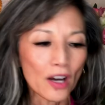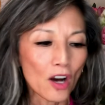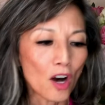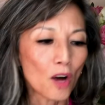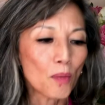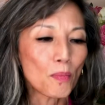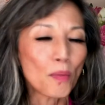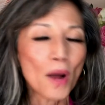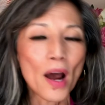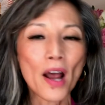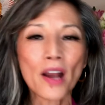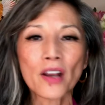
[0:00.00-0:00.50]
Our
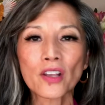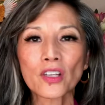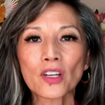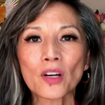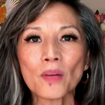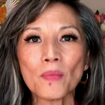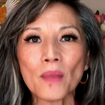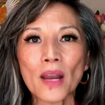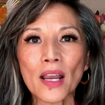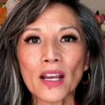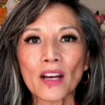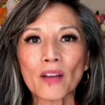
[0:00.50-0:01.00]
bodies are
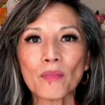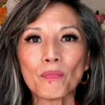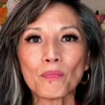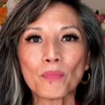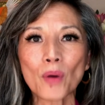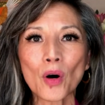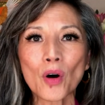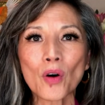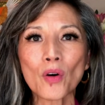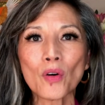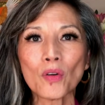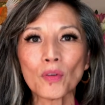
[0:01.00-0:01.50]
made of
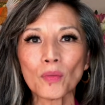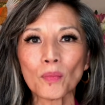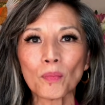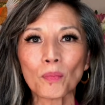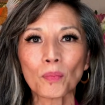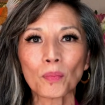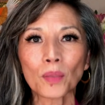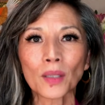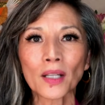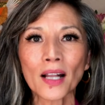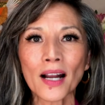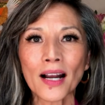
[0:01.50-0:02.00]
bone,
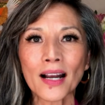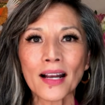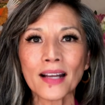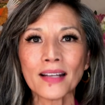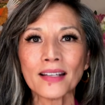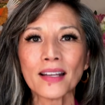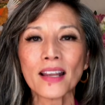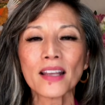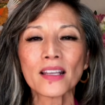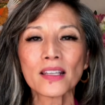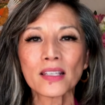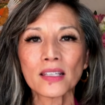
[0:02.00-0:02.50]

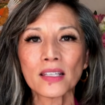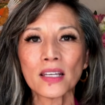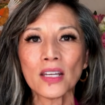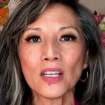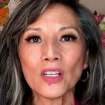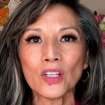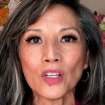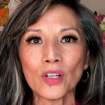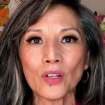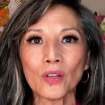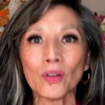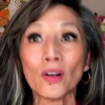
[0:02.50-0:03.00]
blood,
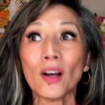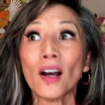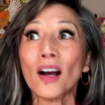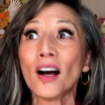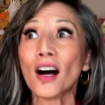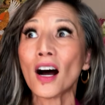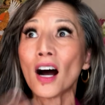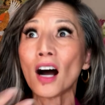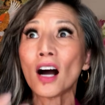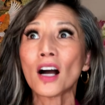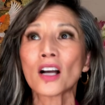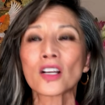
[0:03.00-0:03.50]
sinew,
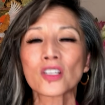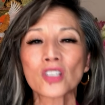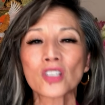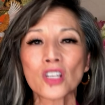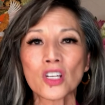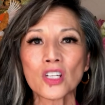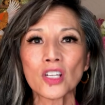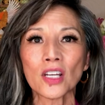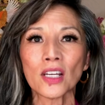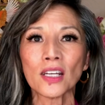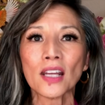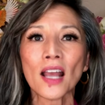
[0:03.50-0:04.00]

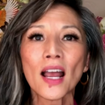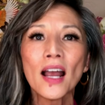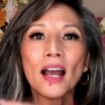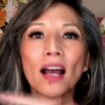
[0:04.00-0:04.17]
oxygen,